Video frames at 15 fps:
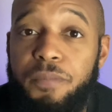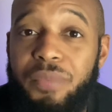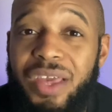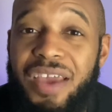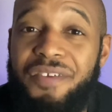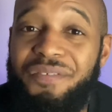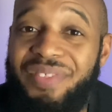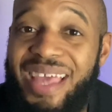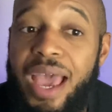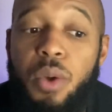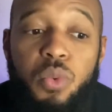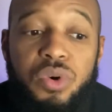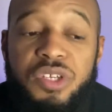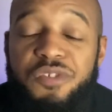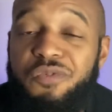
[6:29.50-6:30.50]
if that
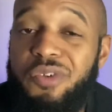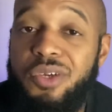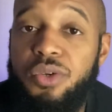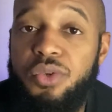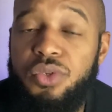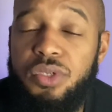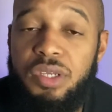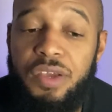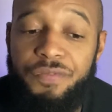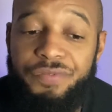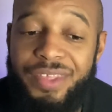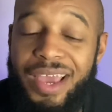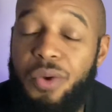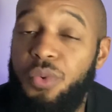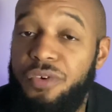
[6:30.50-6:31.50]
what feels if
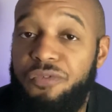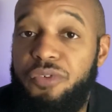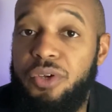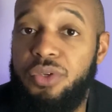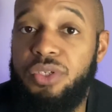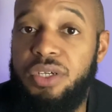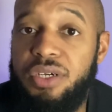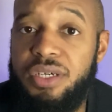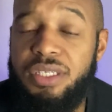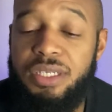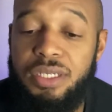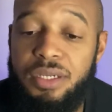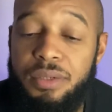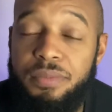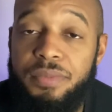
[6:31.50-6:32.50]
that what feels good to
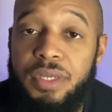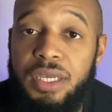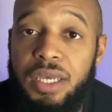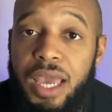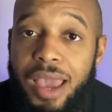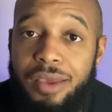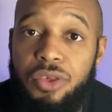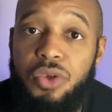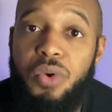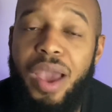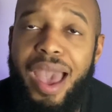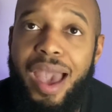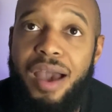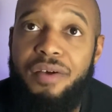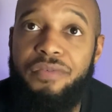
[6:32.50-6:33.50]
them, and you
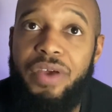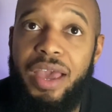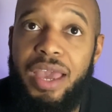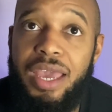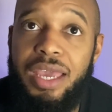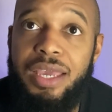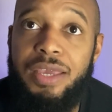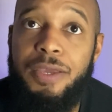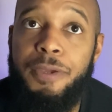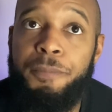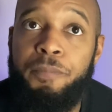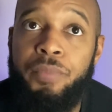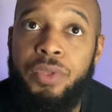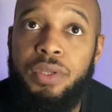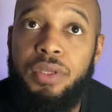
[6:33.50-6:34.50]
have a
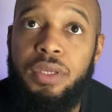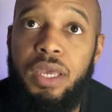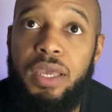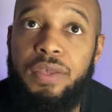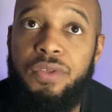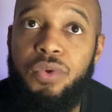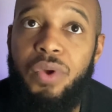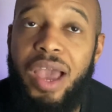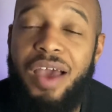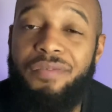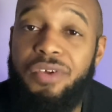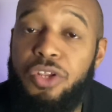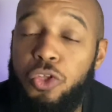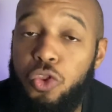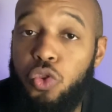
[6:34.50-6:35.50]
and you have
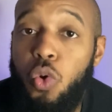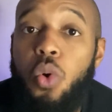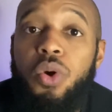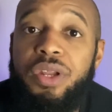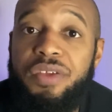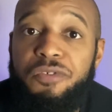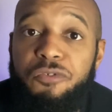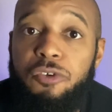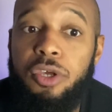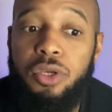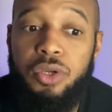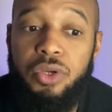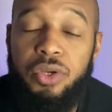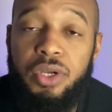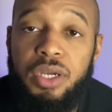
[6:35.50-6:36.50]
an authority
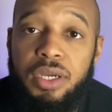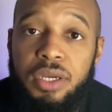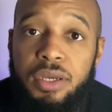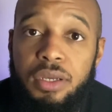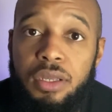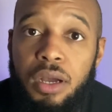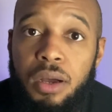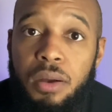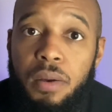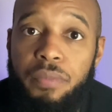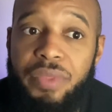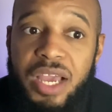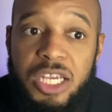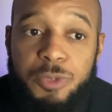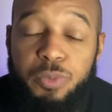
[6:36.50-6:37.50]
figure um,
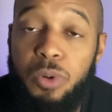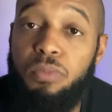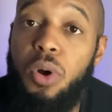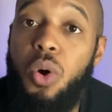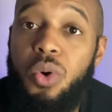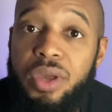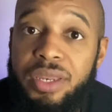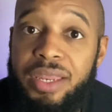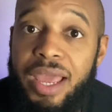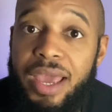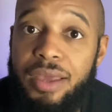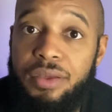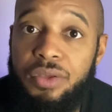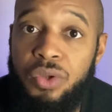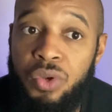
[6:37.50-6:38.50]
that's promoting
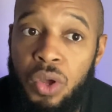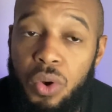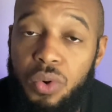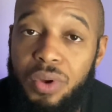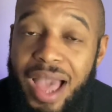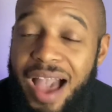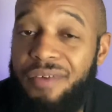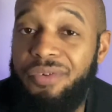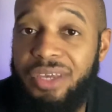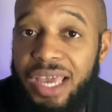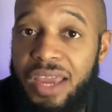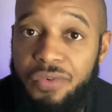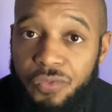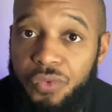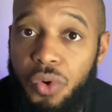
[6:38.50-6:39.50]
that, you know,
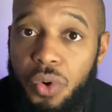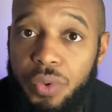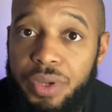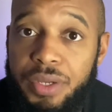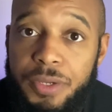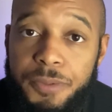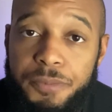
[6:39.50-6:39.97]
advocating for it,